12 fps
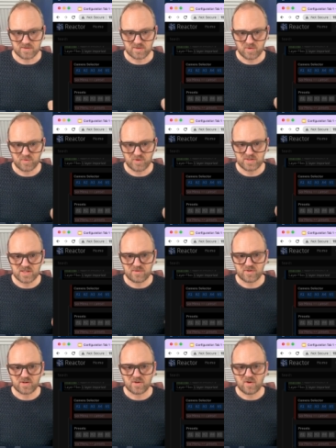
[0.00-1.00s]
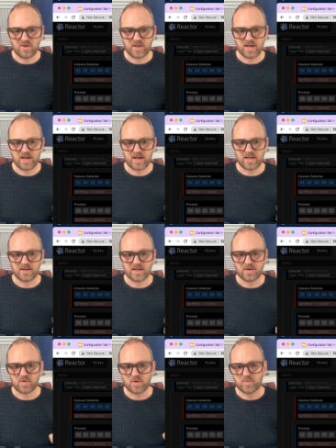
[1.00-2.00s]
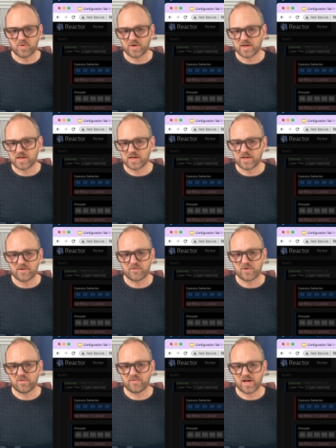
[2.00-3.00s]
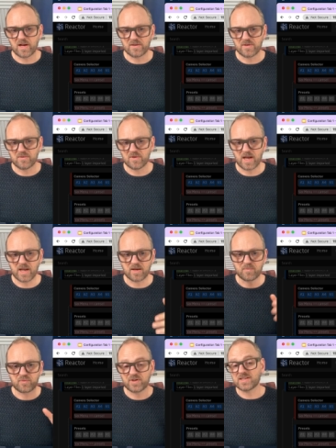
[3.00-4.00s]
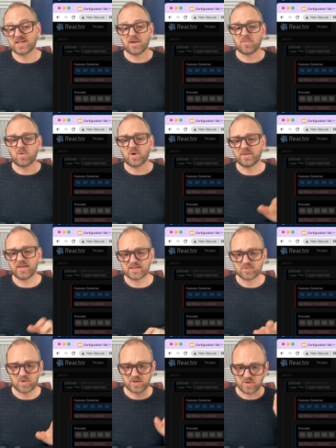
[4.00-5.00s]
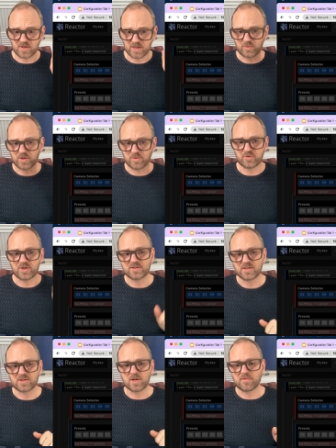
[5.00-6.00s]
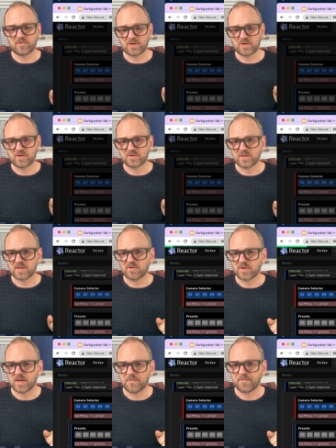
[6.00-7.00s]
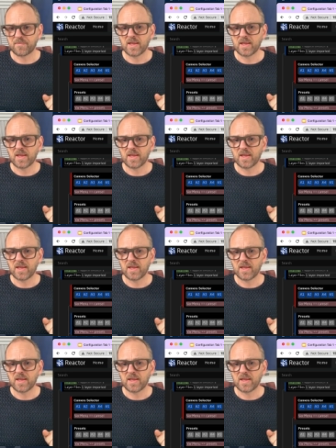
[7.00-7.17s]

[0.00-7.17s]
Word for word: So preset recall there, and then we'll put in a literal value like preset number one. That's what you get when you press the top of the joystick. Okay.